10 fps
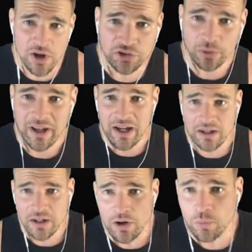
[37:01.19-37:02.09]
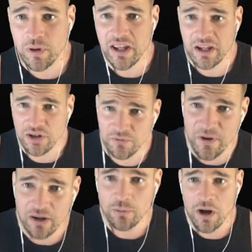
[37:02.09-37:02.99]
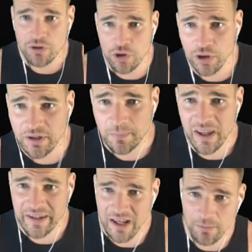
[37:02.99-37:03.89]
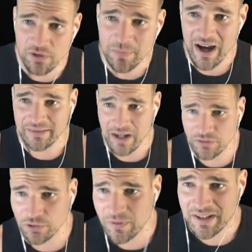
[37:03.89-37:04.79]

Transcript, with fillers: So yeah, we very well could get a move back down to